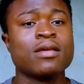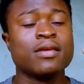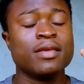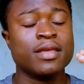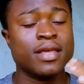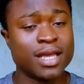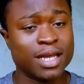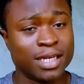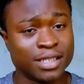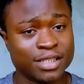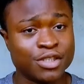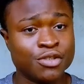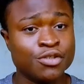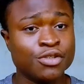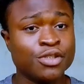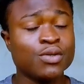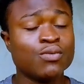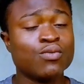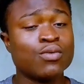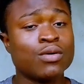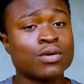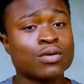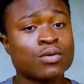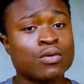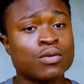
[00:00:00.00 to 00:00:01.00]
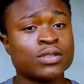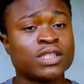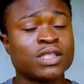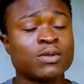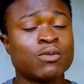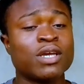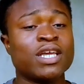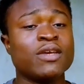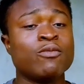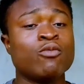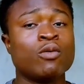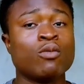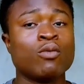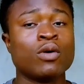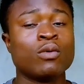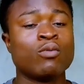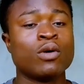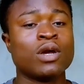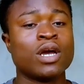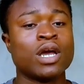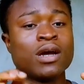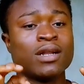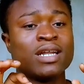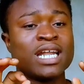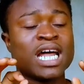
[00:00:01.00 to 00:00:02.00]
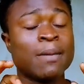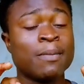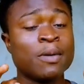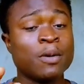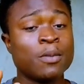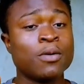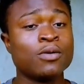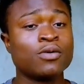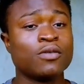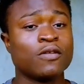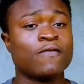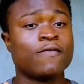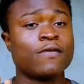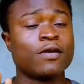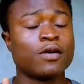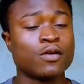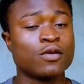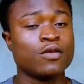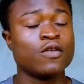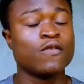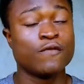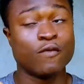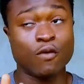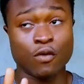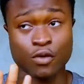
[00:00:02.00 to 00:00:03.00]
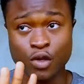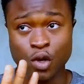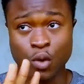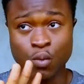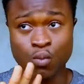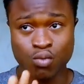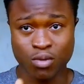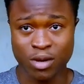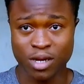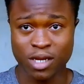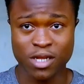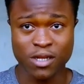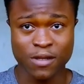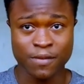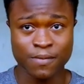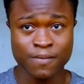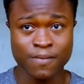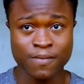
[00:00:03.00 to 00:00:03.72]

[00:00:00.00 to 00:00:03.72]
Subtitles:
Yes, use one content where you allow people to follow you for your work.